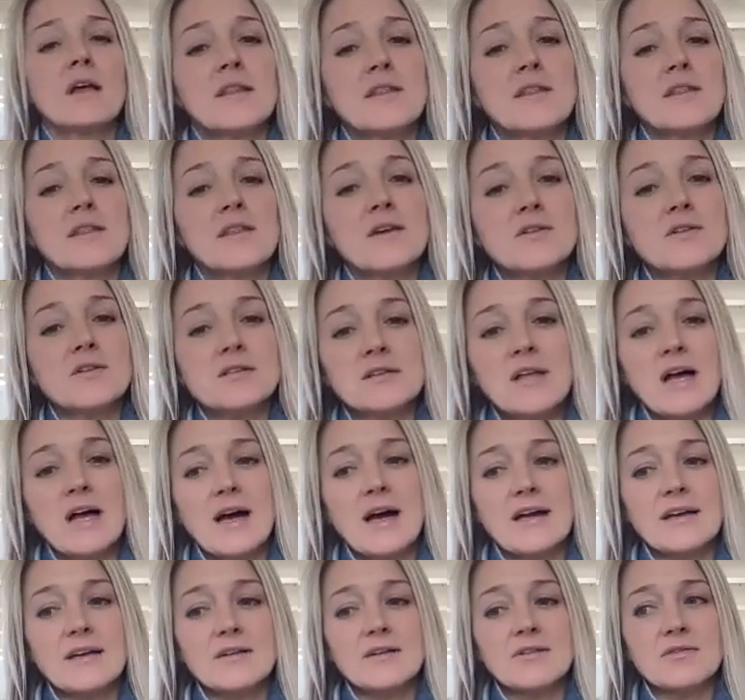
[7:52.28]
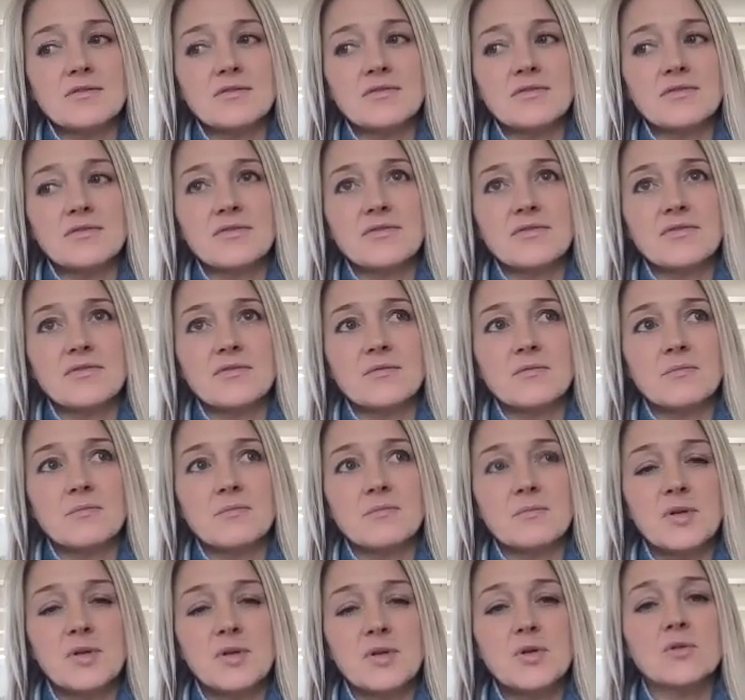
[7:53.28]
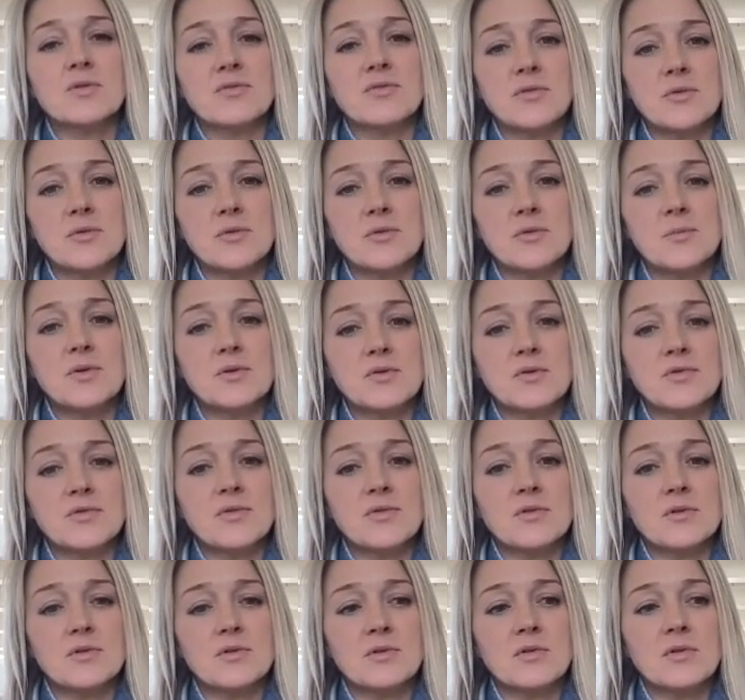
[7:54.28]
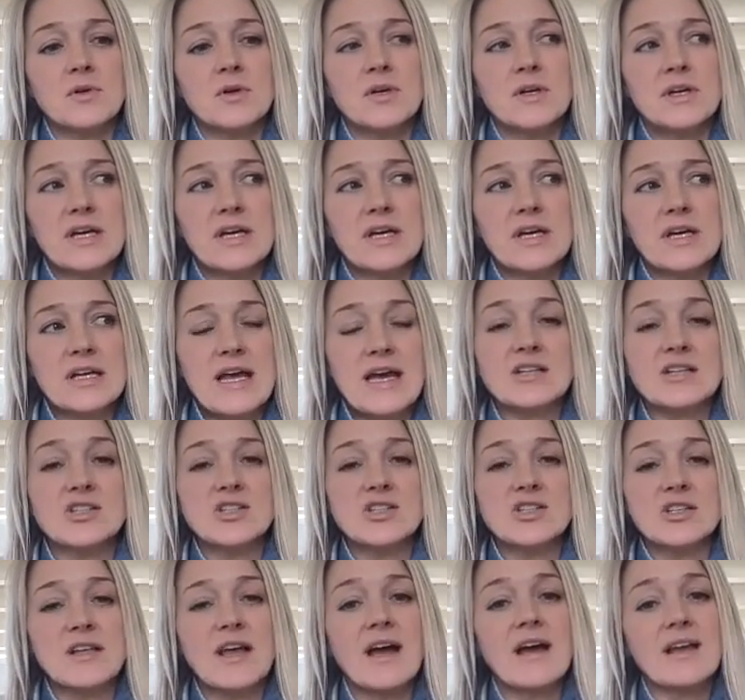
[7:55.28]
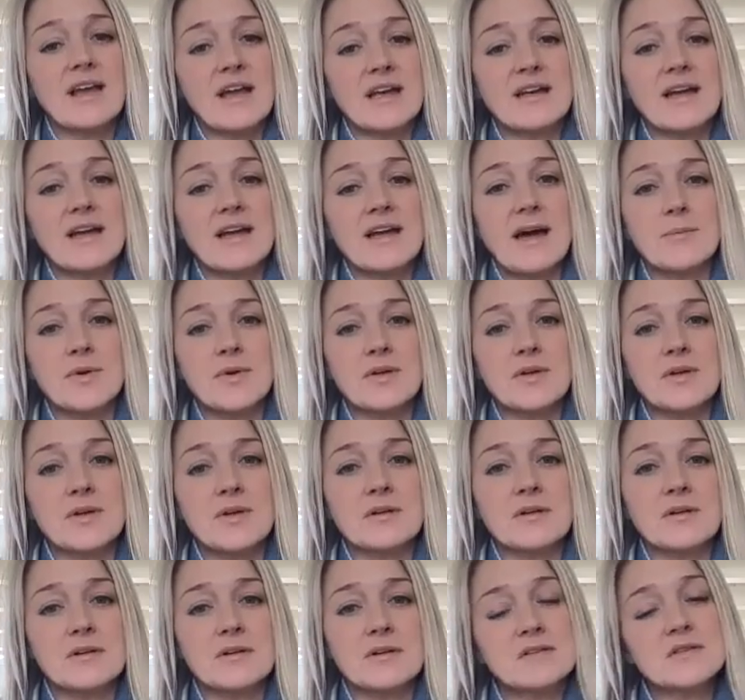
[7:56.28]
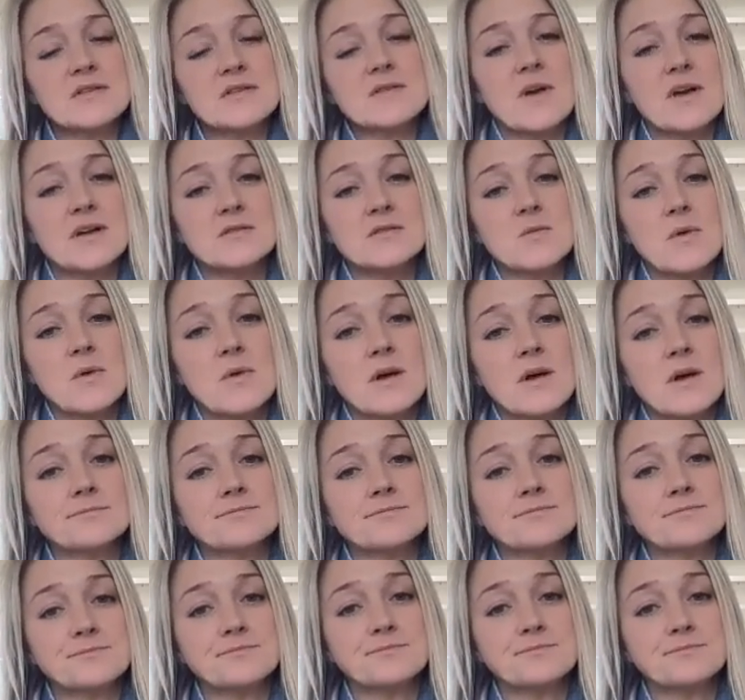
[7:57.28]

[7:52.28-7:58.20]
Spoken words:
there's a lot of beautiful, beautiful connection that can happen this way as well.